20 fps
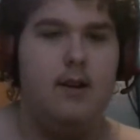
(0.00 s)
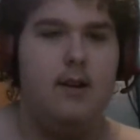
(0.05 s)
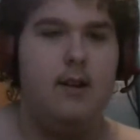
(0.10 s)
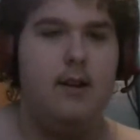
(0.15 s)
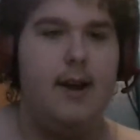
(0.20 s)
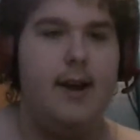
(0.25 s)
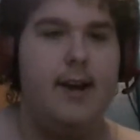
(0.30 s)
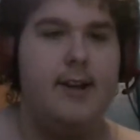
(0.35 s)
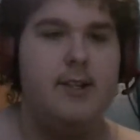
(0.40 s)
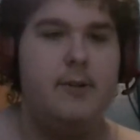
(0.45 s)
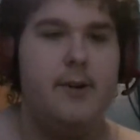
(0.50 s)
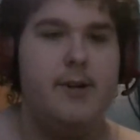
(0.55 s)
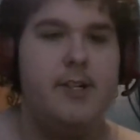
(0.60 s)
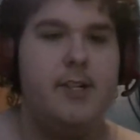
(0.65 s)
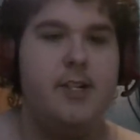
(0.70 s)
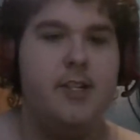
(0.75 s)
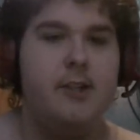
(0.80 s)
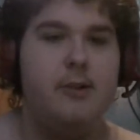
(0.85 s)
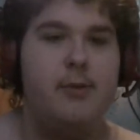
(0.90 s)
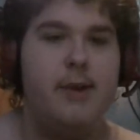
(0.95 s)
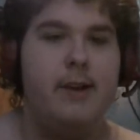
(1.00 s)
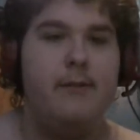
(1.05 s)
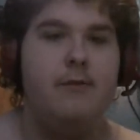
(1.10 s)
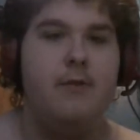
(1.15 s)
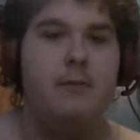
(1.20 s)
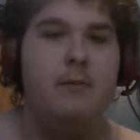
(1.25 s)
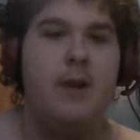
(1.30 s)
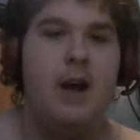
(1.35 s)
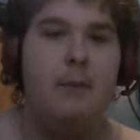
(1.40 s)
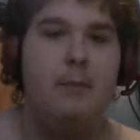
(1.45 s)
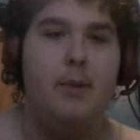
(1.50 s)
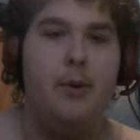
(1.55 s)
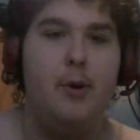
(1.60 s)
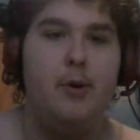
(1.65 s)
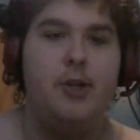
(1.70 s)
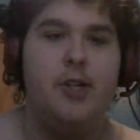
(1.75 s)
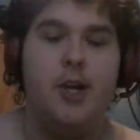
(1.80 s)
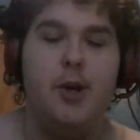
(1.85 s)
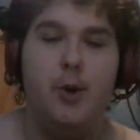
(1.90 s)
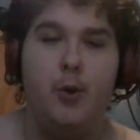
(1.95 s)
Leia switches screen from Naboo
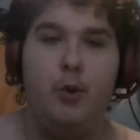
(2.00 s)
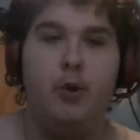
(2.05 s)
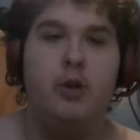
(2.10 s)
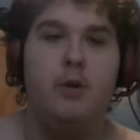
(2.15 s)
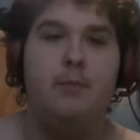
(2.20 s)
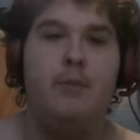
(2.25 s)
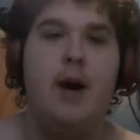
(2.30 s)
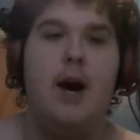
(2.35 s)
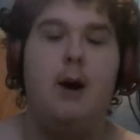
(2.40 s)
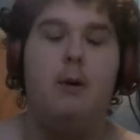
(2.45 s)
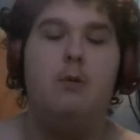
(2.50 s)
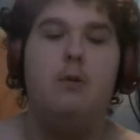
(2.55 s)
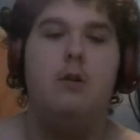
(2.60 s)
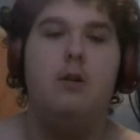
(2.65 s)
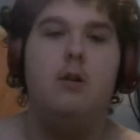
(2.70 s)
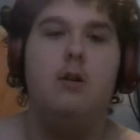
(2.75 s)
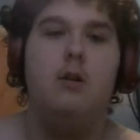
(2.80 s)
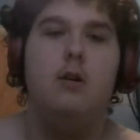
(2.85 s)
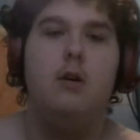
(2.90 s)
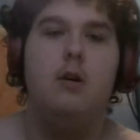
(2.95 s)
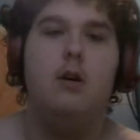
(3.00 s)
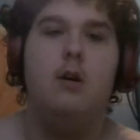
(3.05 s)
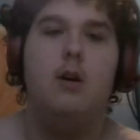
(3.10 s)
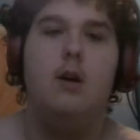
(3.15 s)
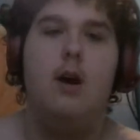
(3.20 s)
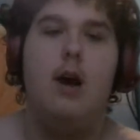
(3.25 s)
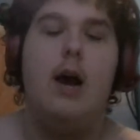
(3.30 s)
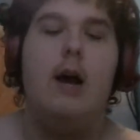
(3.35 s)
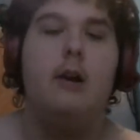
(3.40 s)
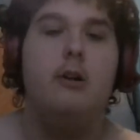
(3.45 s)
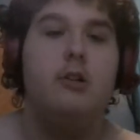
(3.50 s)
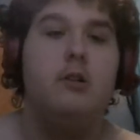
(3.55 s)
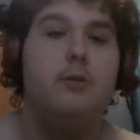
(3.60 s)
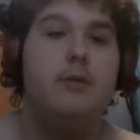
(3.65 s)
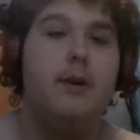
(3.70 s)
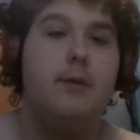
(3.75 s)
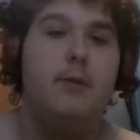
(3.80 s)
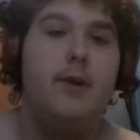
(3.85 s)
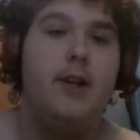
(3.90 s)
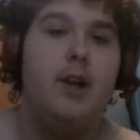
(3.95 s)
to Utapau. And
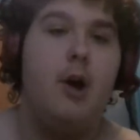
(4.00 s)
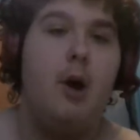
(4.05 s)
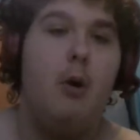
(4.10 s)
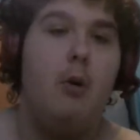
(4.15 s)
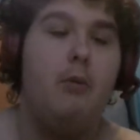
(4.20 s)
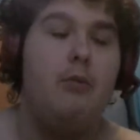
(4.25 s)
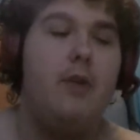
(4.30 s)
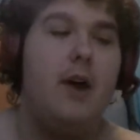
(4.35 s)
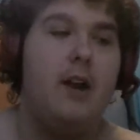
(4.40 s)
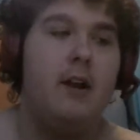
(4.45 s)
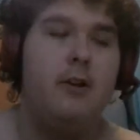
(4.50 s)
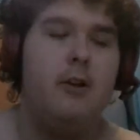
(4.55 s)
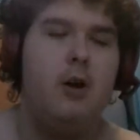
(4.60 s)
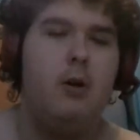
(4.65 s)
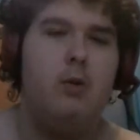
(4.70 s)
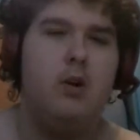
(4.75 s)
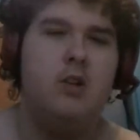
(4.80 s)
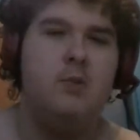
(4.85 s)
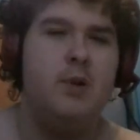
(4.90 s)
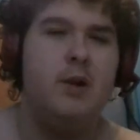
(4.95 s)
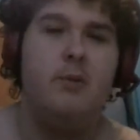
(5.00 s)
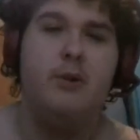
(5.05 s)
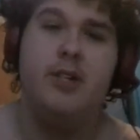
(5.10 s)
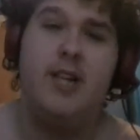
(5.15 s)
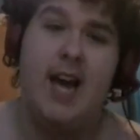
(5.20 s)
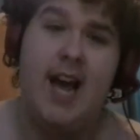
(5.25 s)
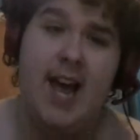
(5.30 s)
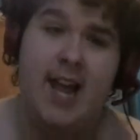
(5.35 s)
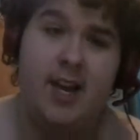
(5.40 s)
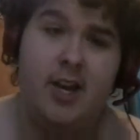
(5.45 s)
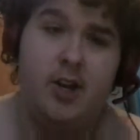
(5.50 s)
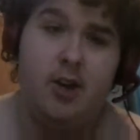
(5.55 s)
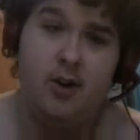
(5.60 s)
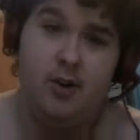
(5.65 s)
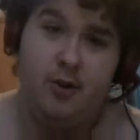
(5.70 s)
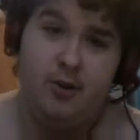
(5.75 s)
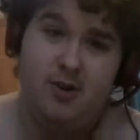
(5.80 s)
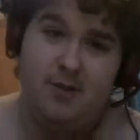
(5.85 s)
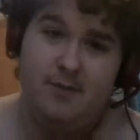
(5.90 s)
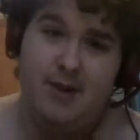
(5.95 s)
obviously we know that Clone Wars pretty much ended
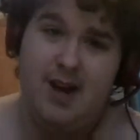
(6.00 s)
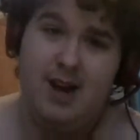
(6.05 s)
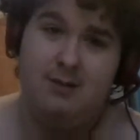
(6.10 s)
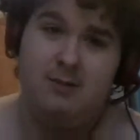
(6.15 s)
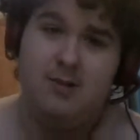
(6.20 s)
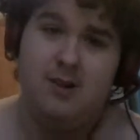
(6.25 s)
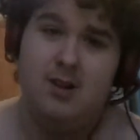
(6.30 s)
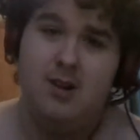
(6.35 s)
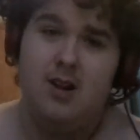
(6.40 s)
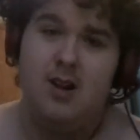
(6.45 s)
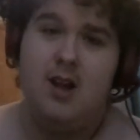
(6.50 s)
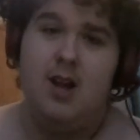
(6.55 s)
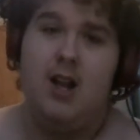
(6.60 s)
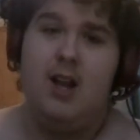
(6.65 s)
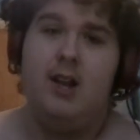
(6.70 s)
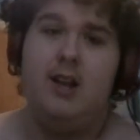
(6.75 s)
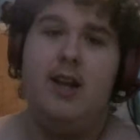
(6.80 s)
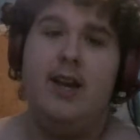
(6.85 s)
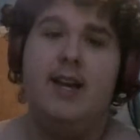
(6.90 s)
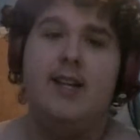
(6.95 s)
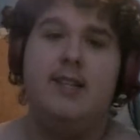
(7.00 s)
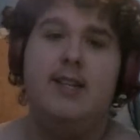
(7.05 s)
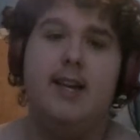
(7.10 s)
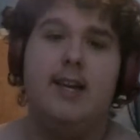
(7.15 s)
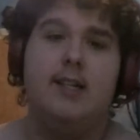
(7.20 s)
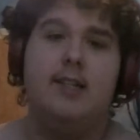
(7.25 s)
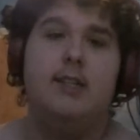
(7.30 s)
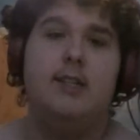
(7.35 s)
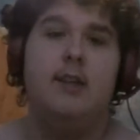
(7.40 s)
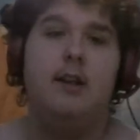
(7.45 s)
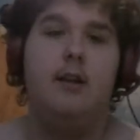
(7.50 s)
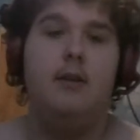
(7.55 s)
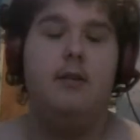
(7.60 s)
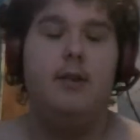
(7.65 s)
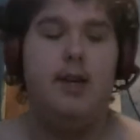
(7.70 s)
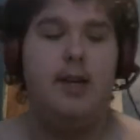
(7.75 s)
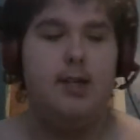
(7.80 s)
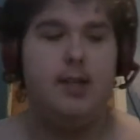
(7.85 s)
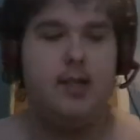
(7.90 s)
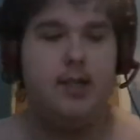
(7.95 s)
on Utapau. Leia says,
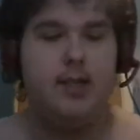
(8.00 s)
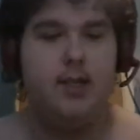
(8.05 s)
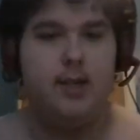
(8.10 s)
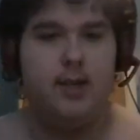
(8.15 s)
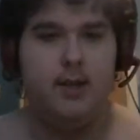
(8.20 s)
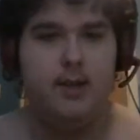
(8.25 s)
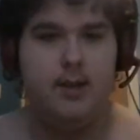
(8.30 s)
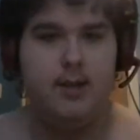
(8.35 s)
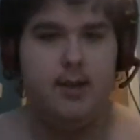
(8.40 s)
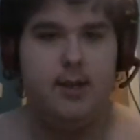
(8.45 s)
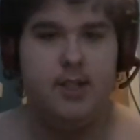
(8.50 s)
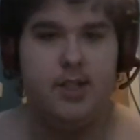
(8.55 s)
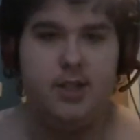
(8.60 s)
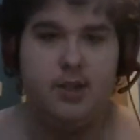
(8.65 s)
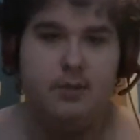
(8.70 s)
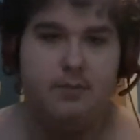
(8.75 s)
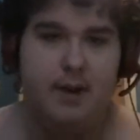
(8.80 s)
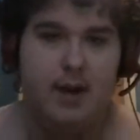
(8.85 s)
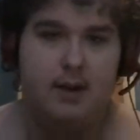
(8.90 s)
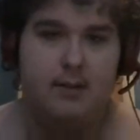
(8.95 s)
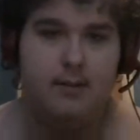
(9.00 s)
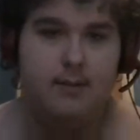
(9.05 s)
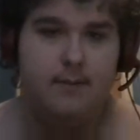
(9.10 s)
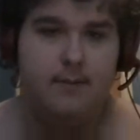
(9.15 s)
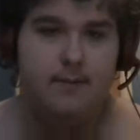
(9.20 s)
This is Utapau.